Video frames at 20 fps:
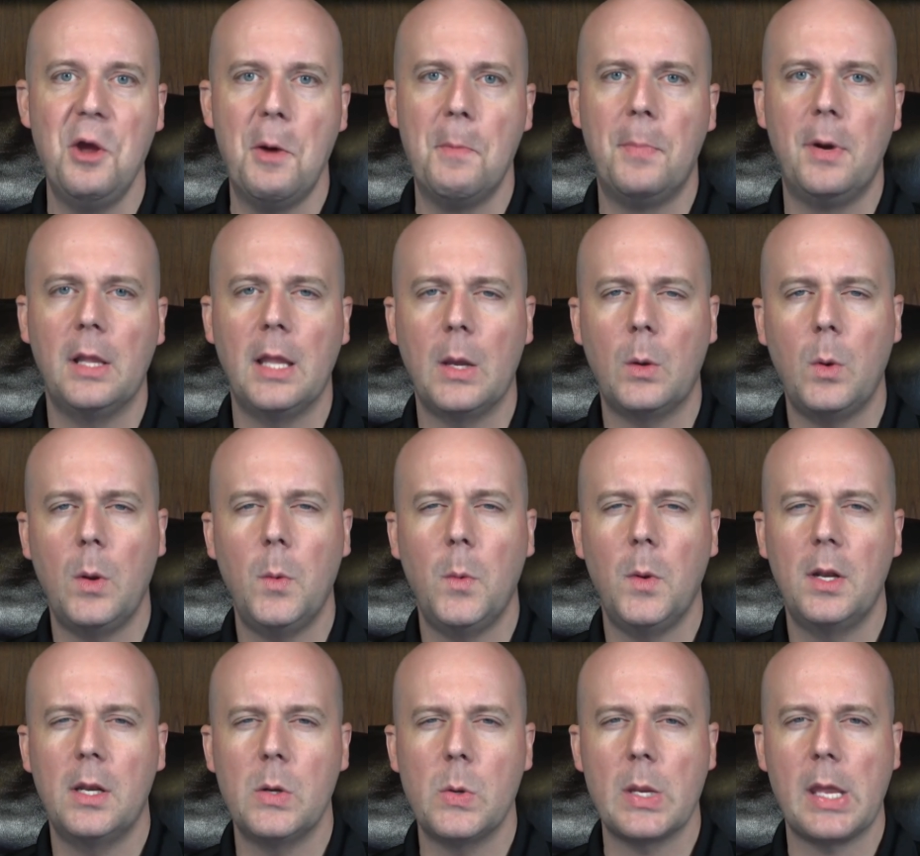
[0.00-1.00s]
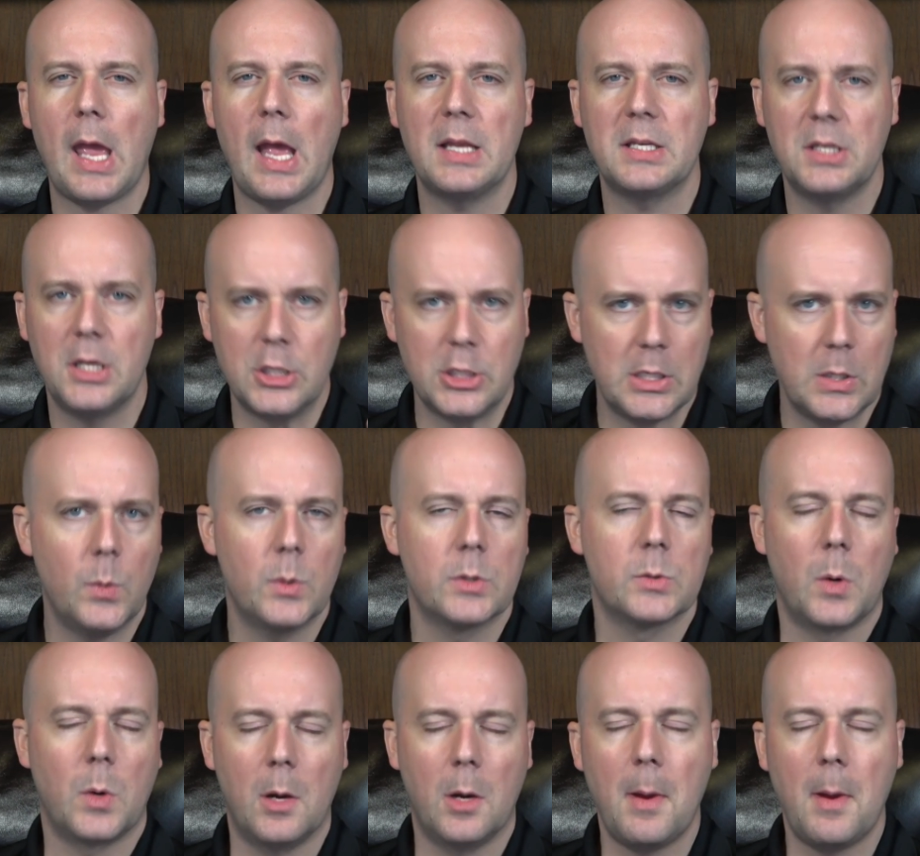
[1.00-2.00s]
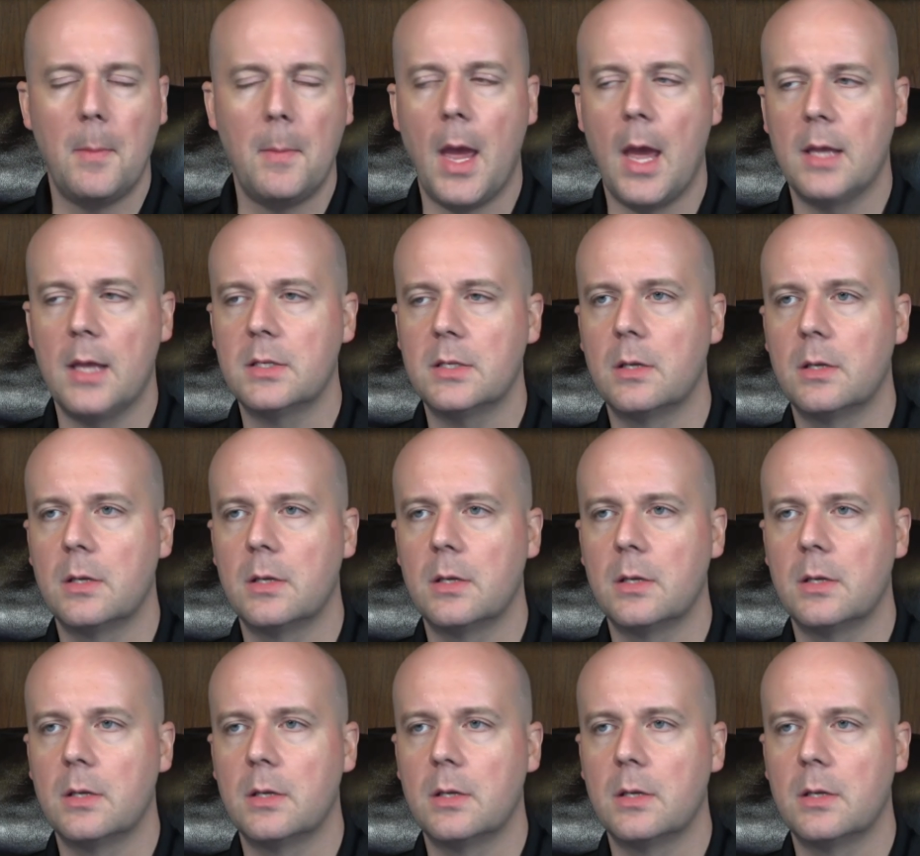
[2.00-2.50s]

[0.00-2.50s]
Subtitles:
but like we went into a gas station and was wearing my mask,